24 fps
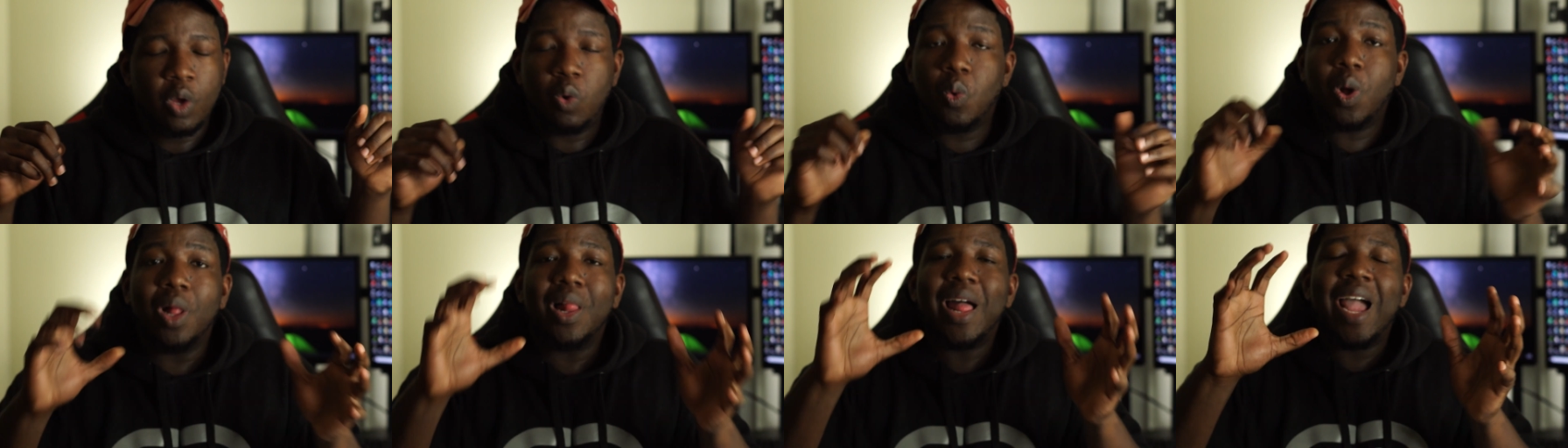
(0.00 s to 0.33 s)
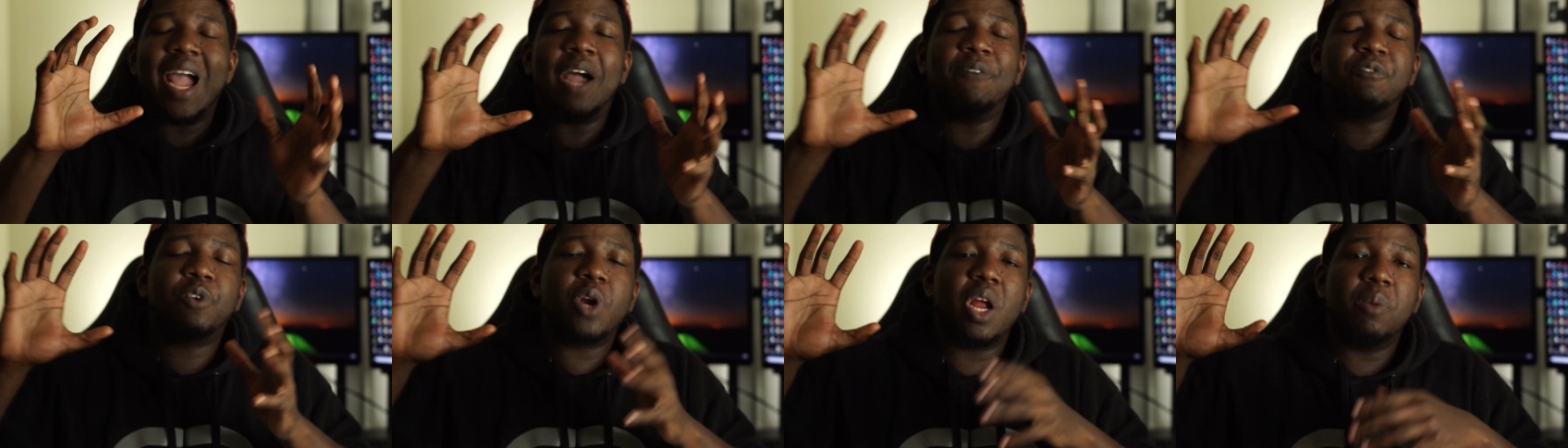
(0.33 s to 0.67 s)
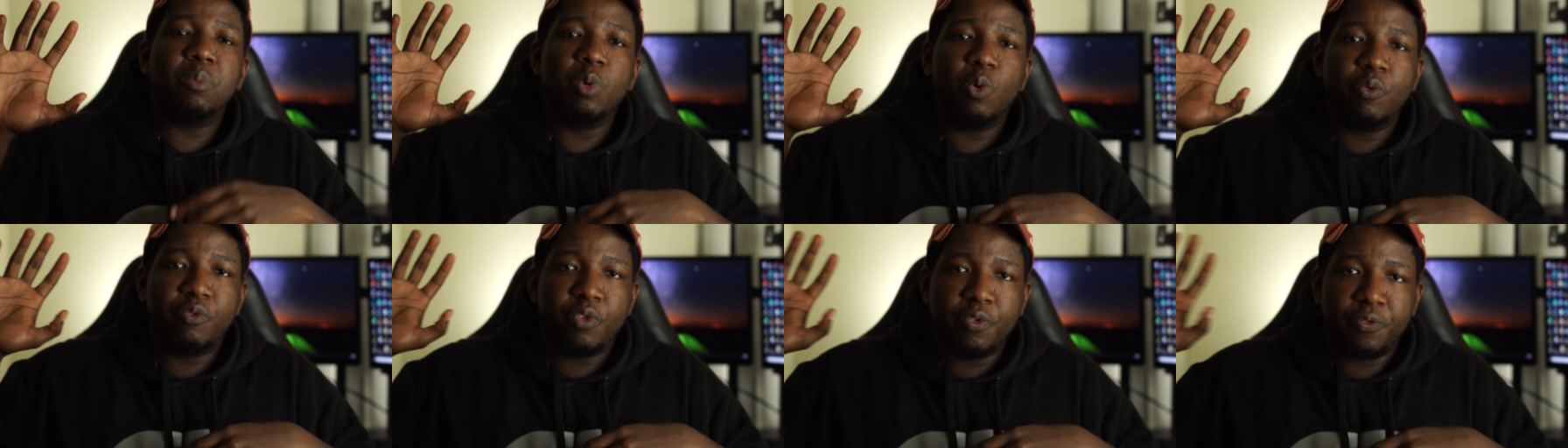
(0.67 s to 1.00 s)
Well, after I
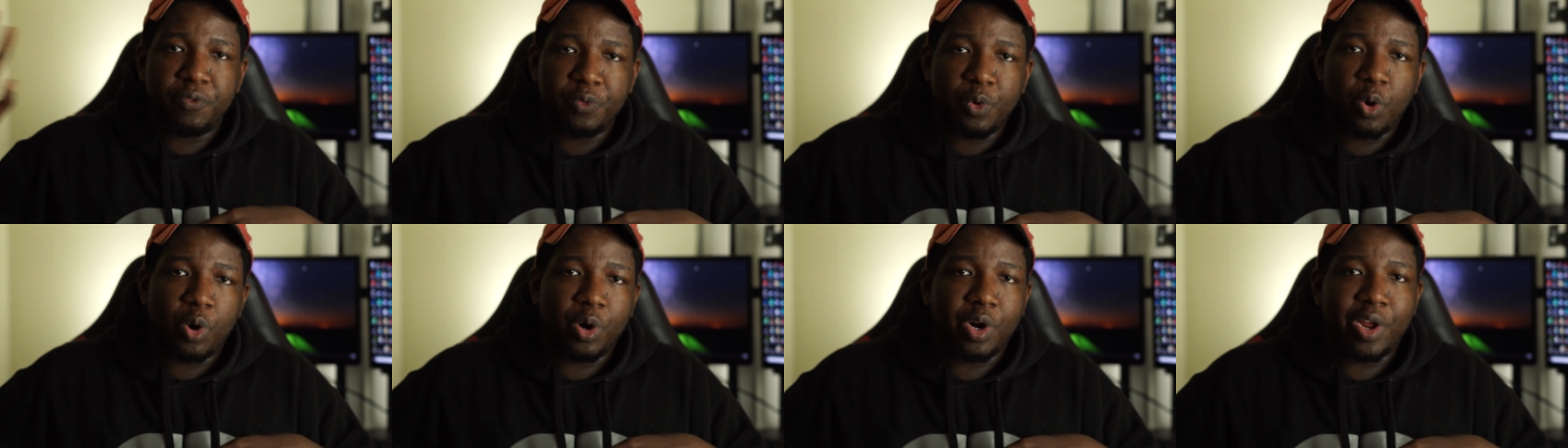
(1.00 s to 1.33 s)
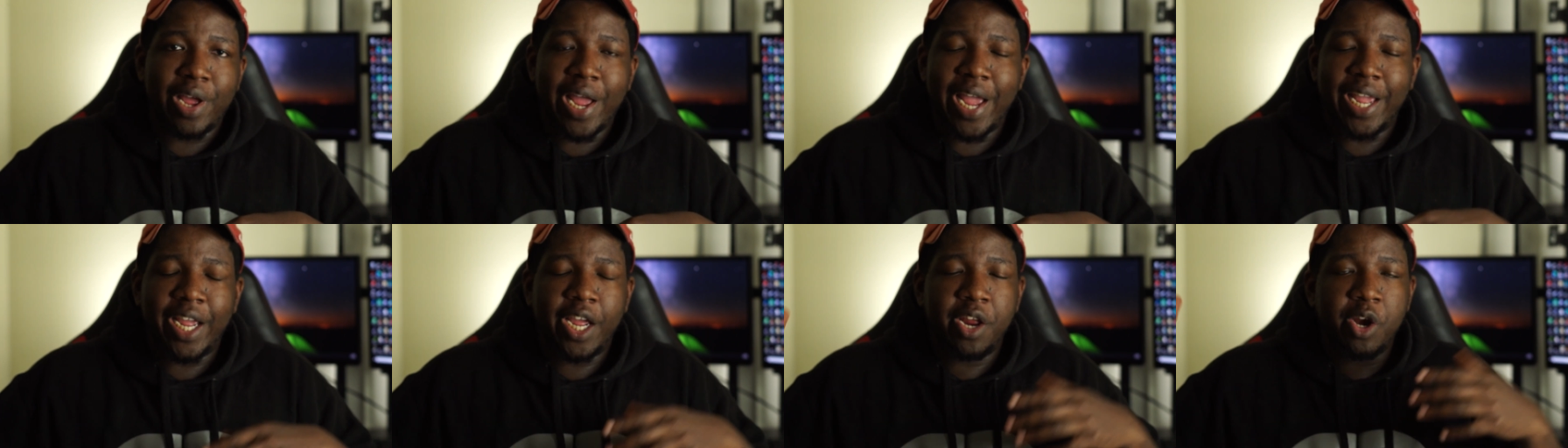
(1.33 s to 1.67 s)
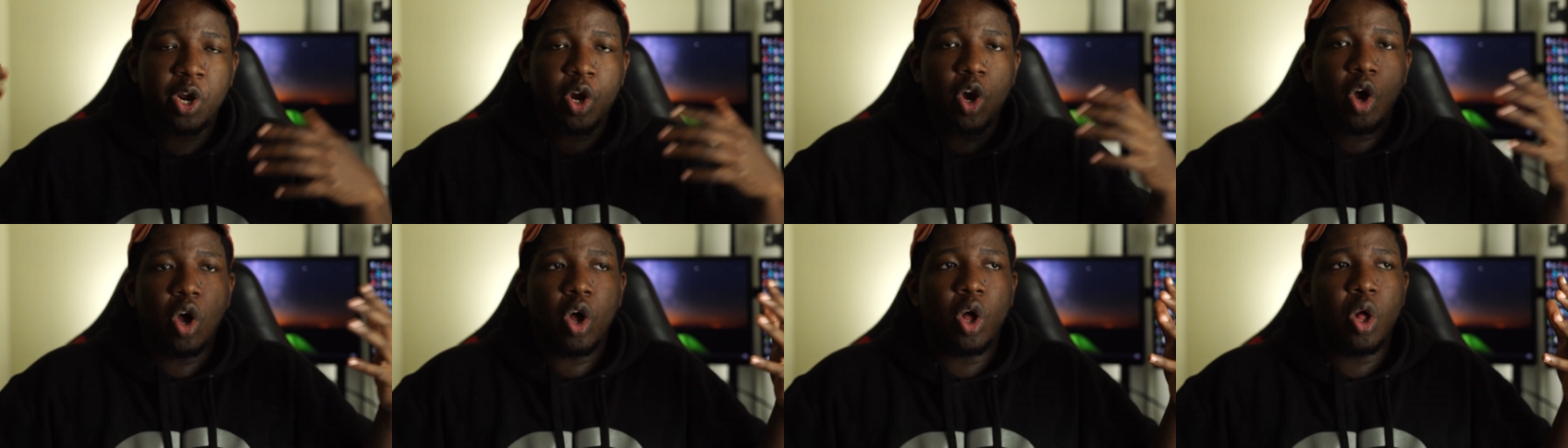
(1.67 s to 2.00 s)
moved to Florida, I get
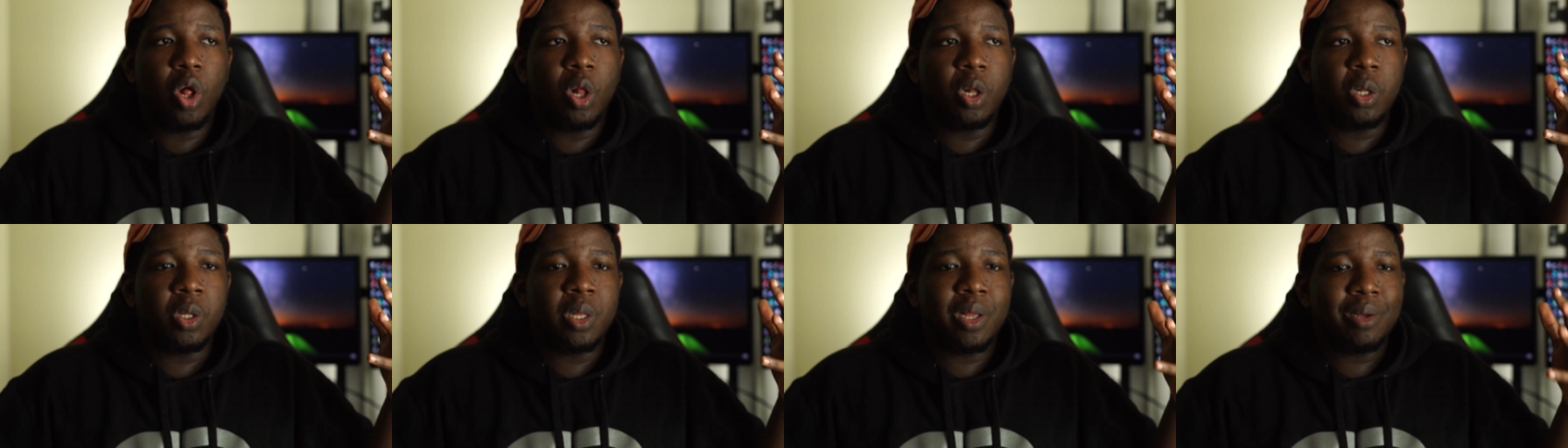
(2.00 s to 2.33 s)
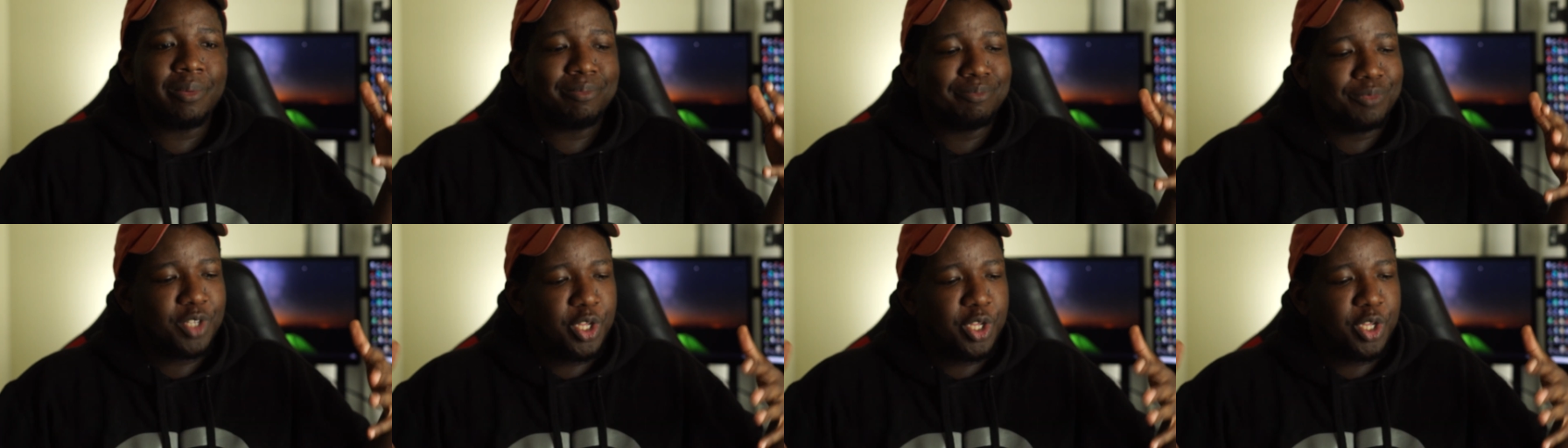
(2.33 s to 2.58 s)
a call,